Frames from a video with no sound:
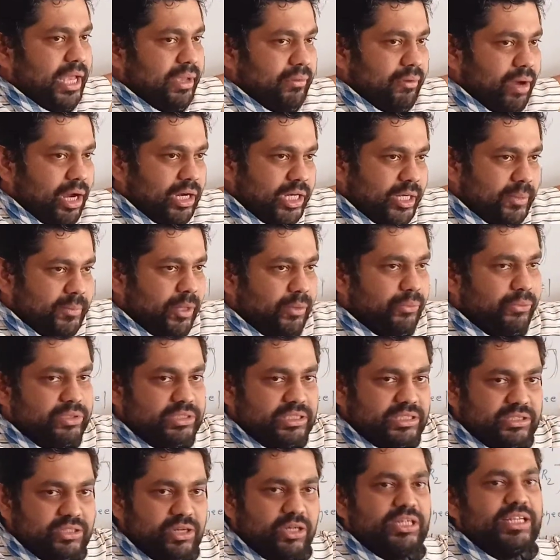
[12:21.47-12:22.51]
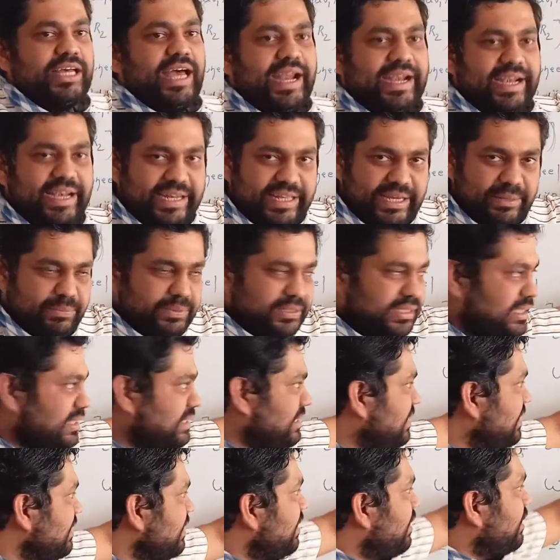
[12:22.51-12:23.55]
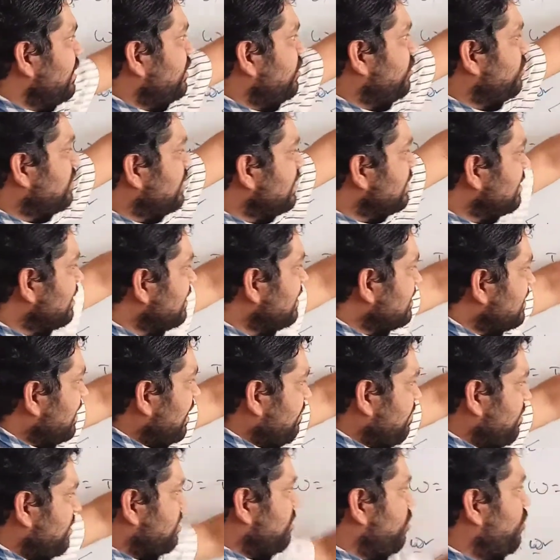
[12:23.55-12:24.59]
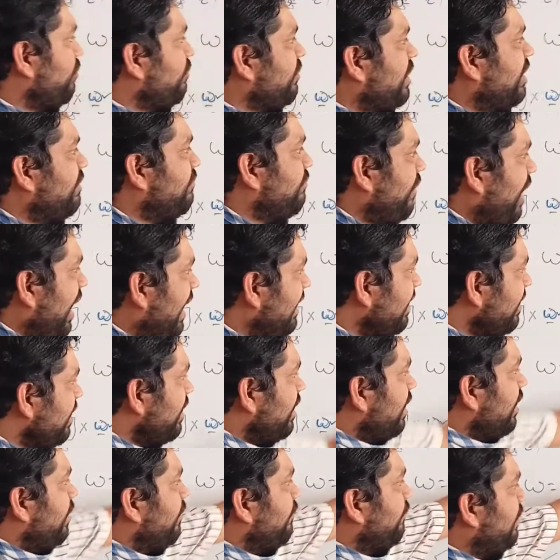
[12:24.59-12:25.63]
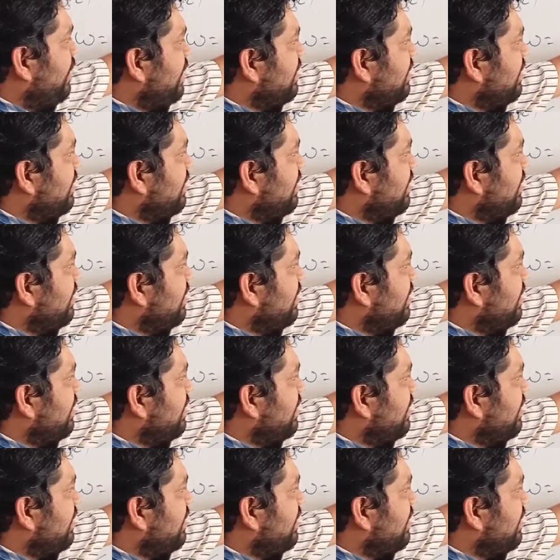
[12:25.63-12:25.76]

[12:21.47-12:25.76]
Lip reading: by water power, which is called hydraulic efficiency. Using this equation, you can find